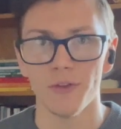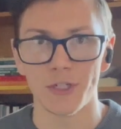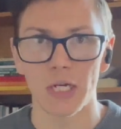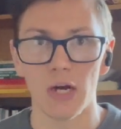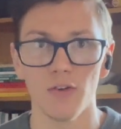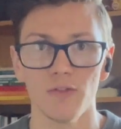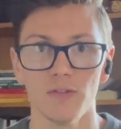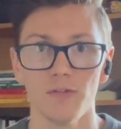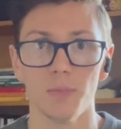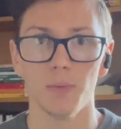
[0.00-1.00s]
the shelf,
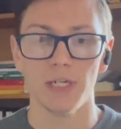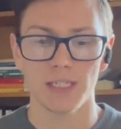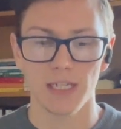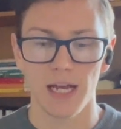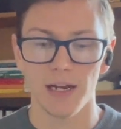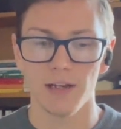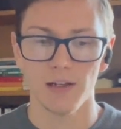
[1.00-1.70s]
but we decide,